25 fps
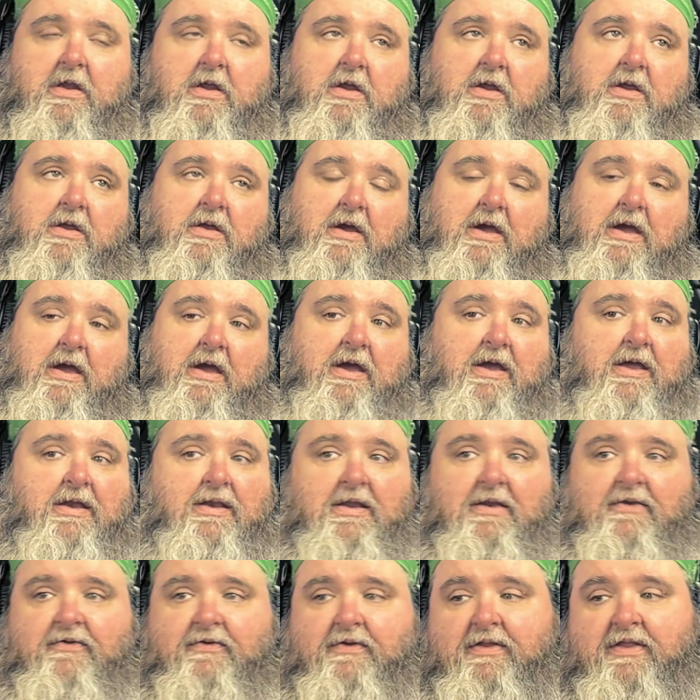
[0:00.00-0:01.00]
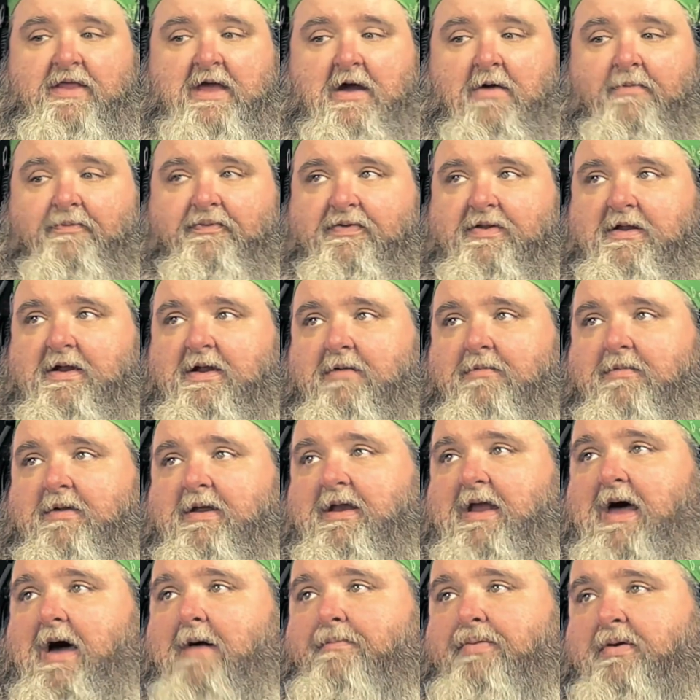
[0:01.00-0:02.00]
And the help's there, man.
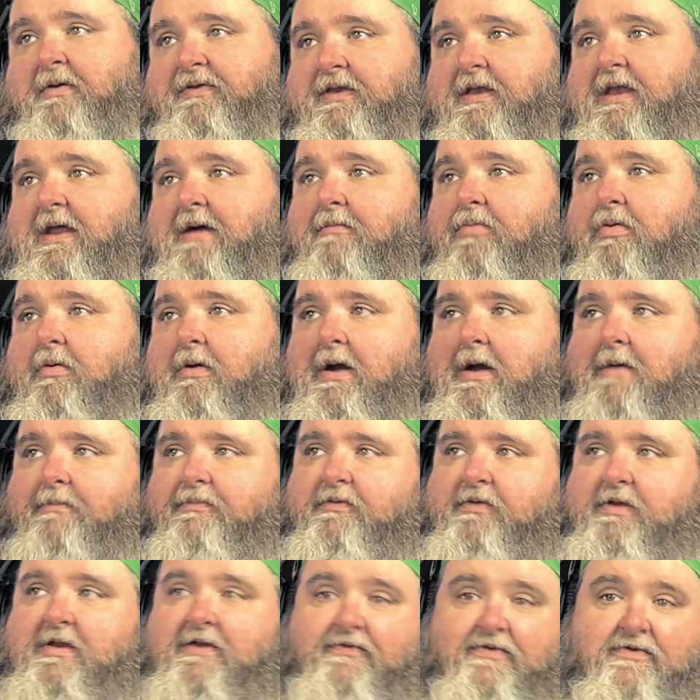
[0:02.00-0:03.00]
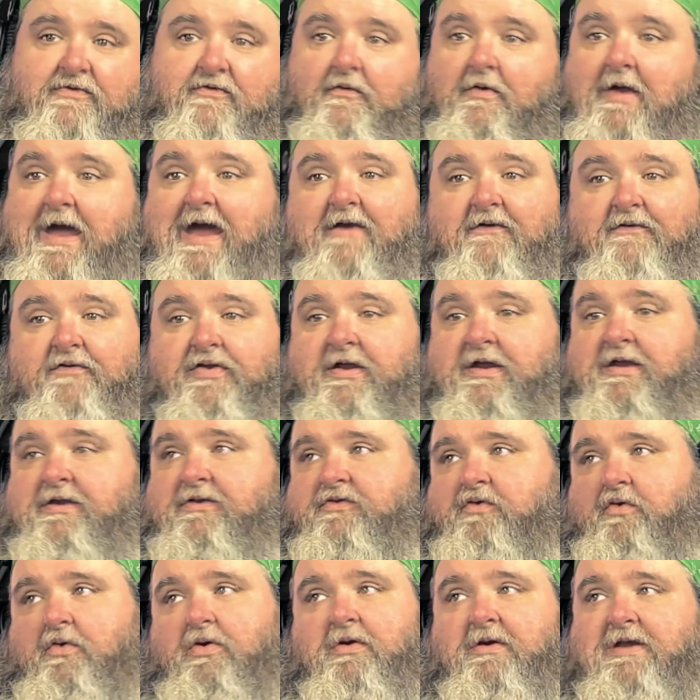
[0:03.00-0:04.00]
I'll put the number up. Actually,
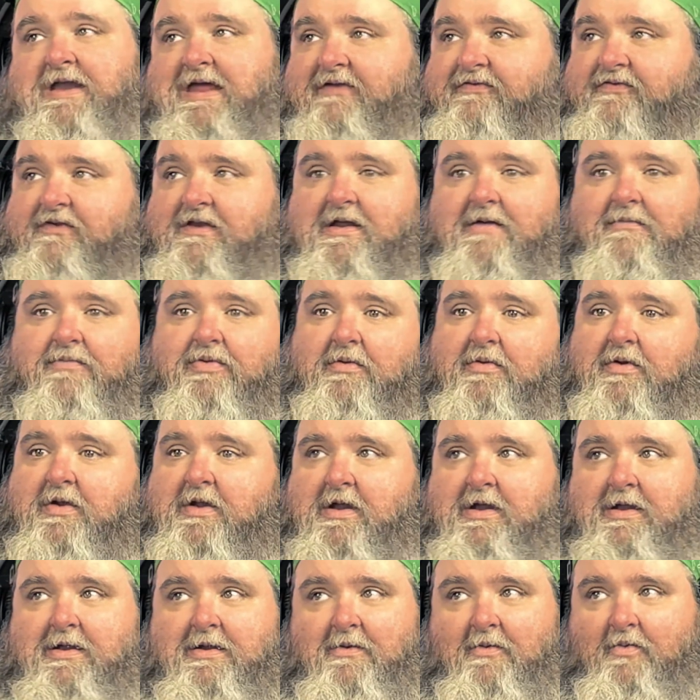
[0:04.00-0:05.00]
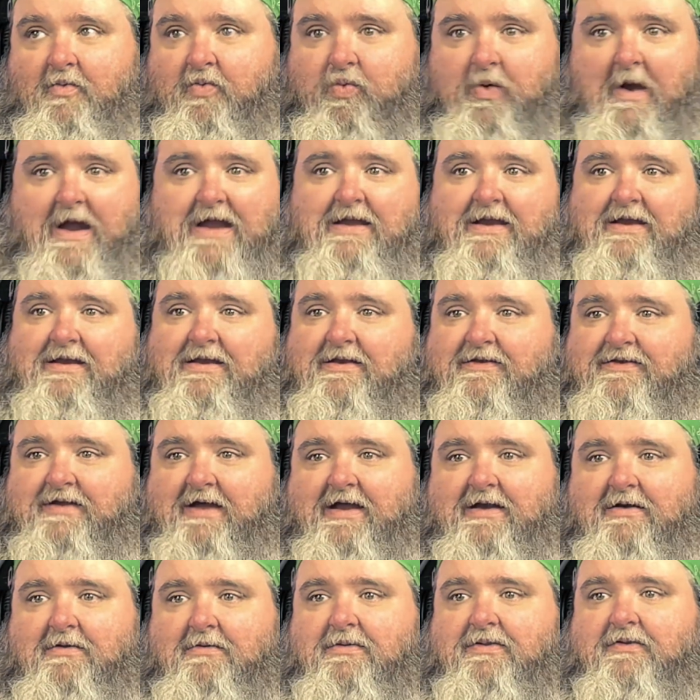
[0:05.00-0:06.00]
Jordan has the number right in the
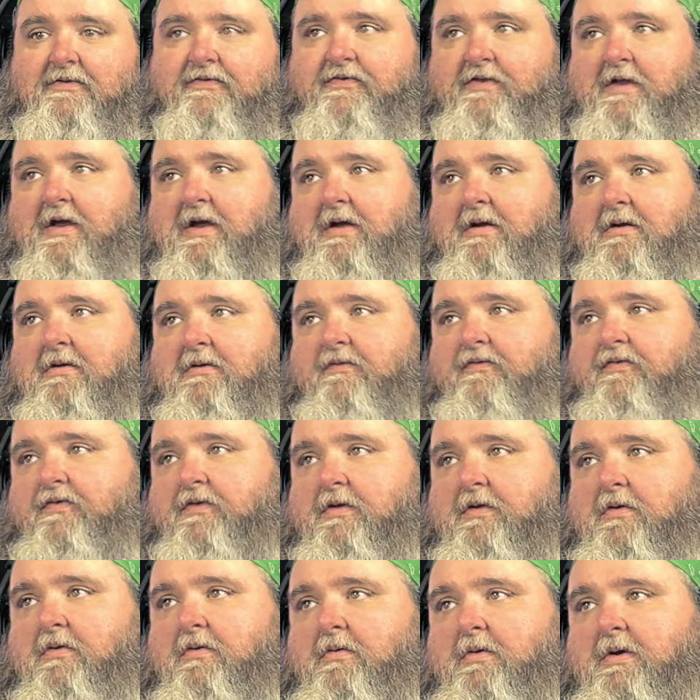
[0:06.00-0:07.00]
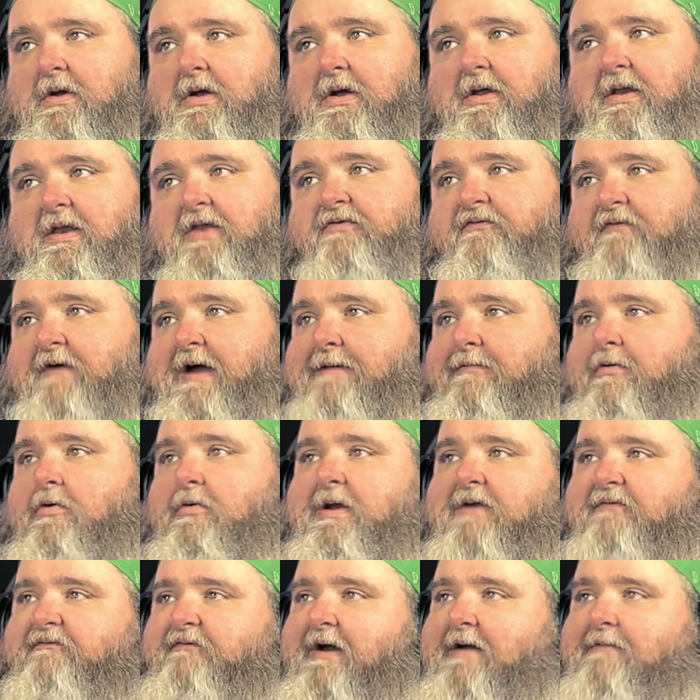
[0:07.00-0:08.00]
title of the song. So that's
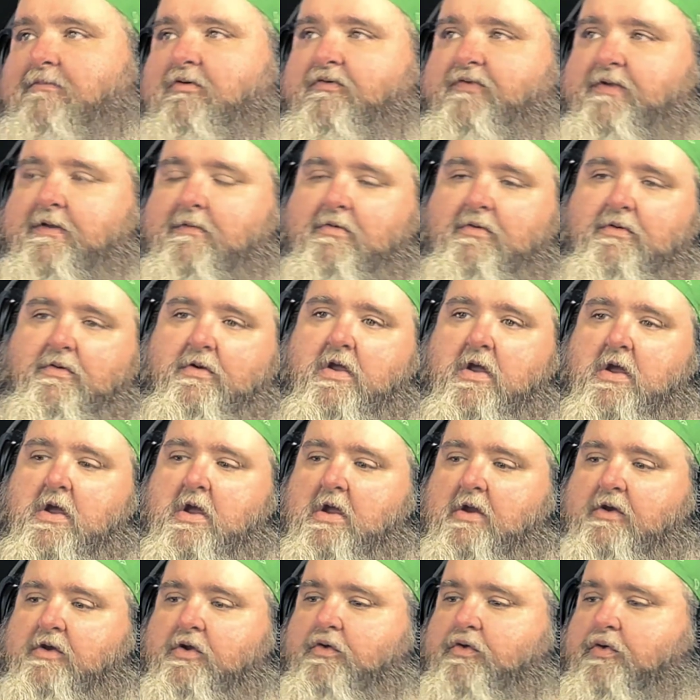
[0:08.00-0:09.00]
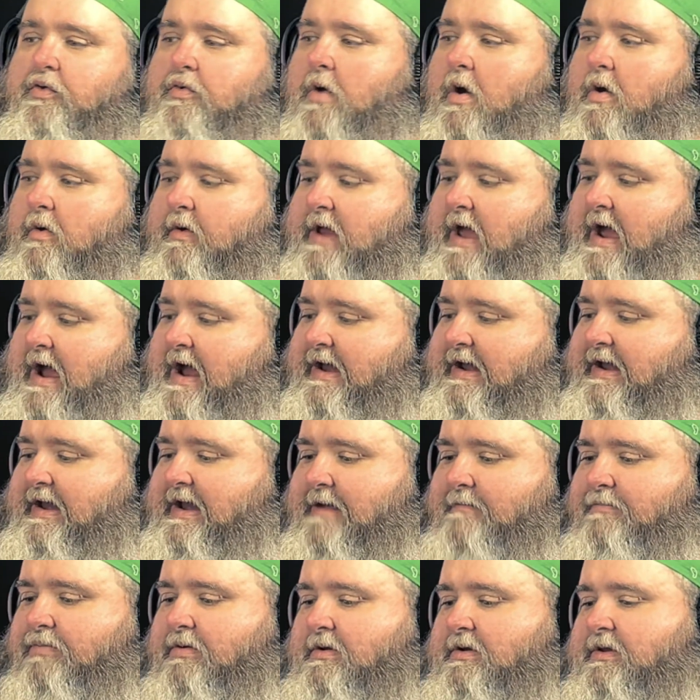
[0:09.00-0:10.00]
508-507-2209. And
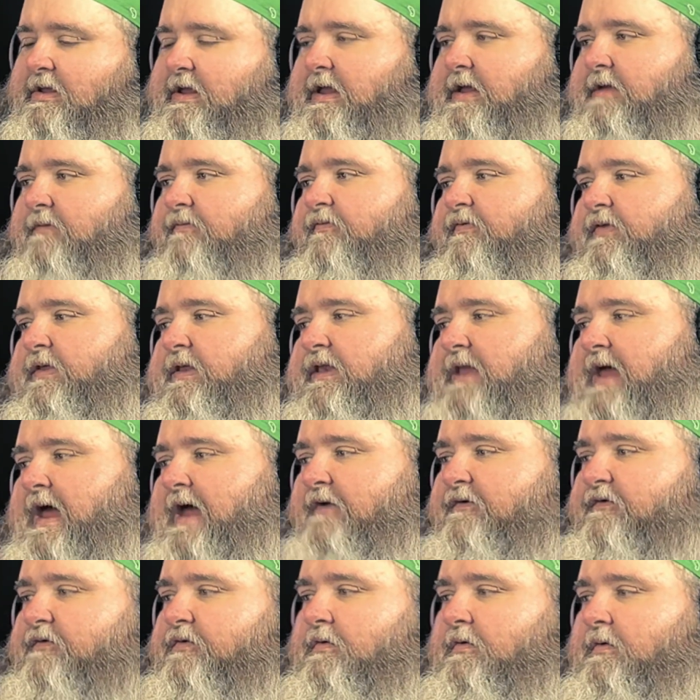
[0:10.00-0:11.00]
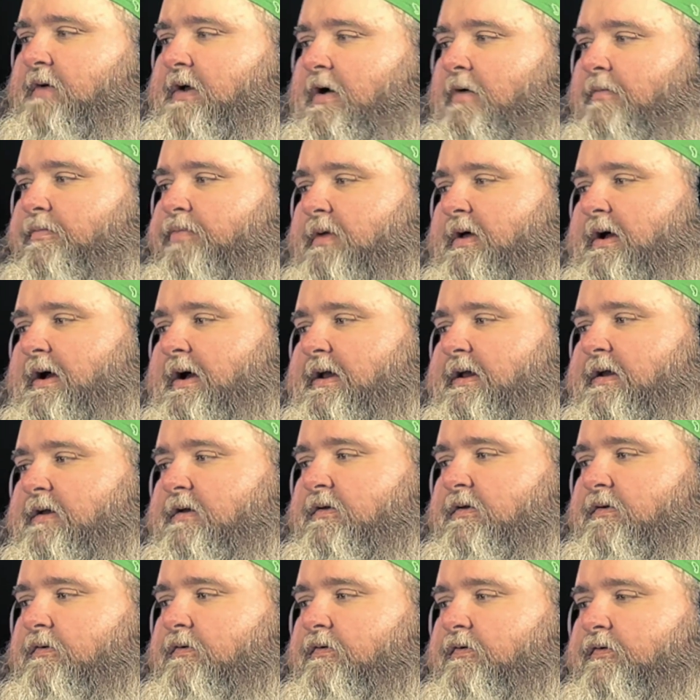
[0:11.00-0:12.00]
I believe the national helpline
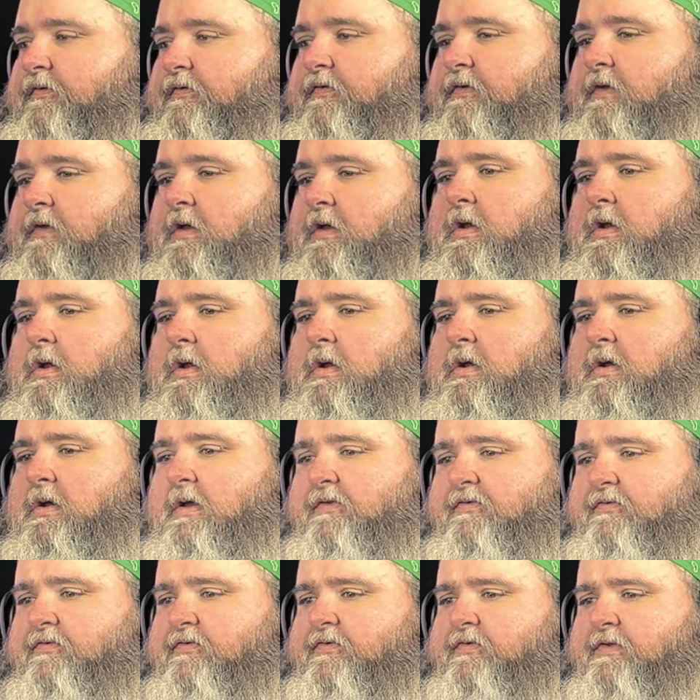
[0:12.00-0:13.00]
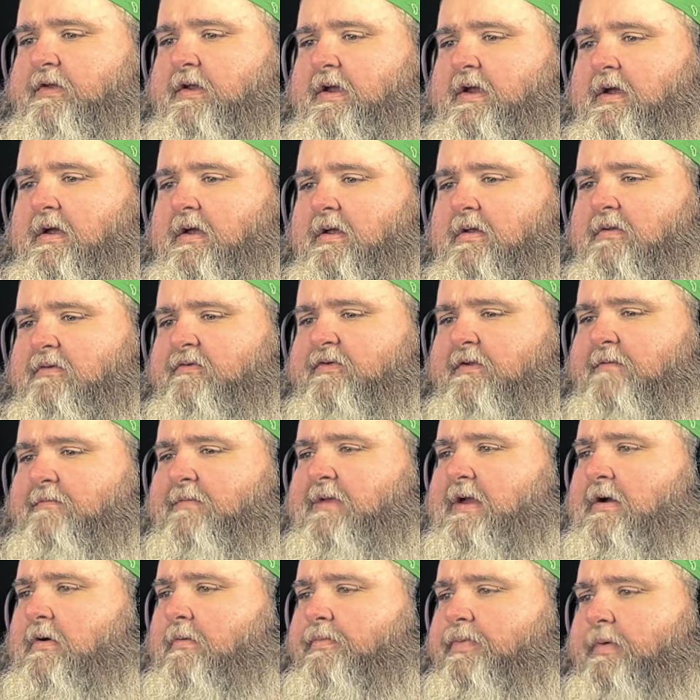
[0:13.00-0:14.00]
is, it's something
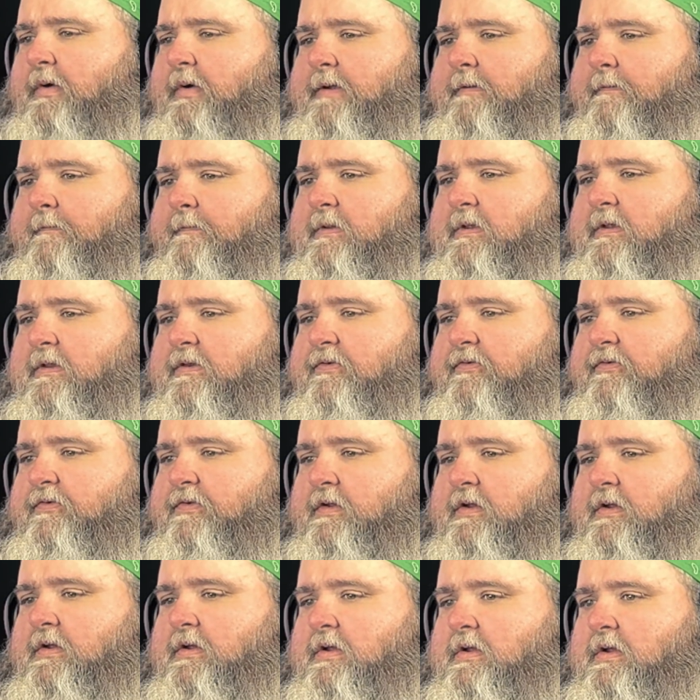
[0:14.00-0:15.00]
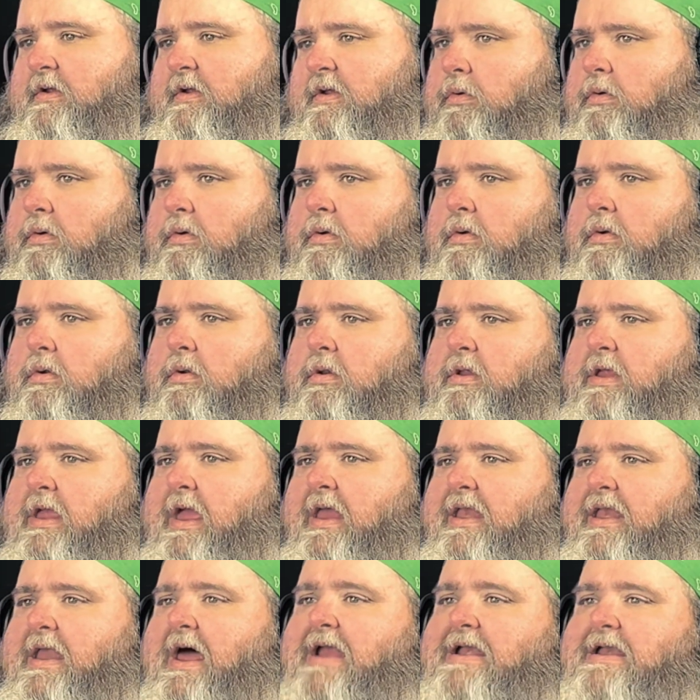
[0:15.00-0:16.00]
help, right? It's,
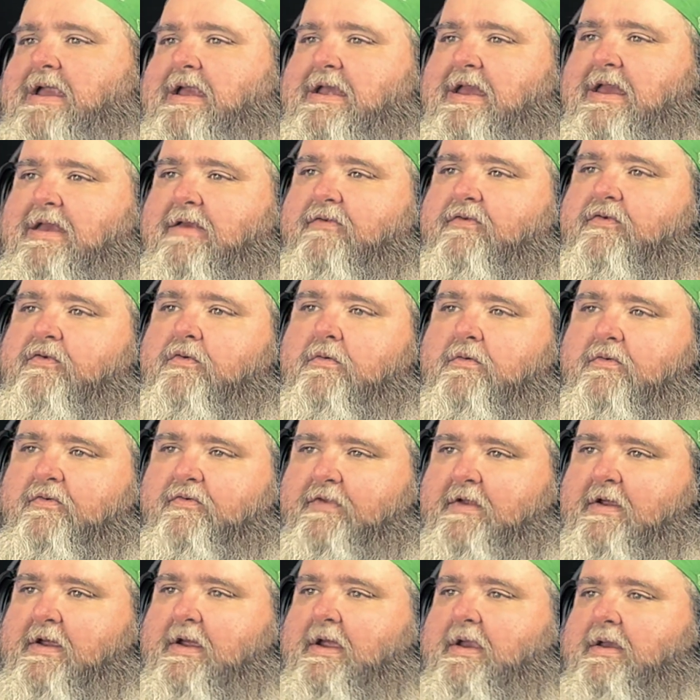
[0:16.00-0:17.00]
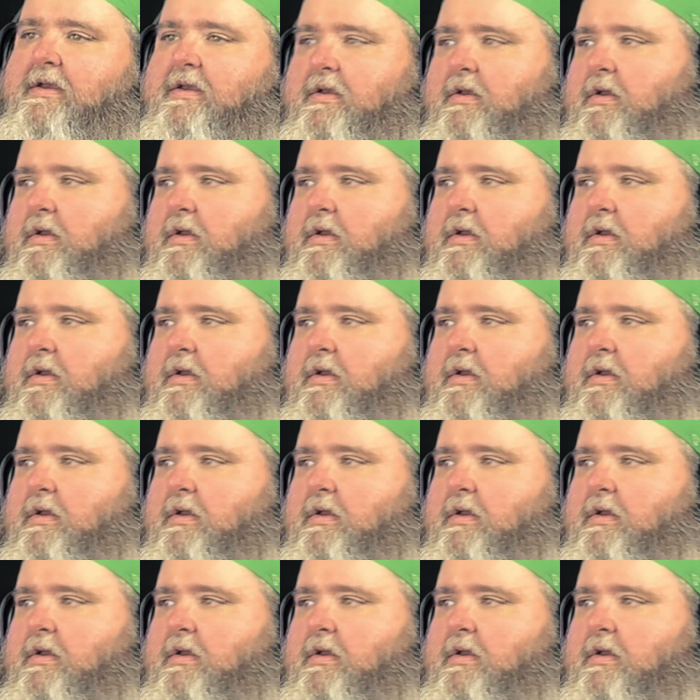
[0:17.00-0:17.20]
988 suicide.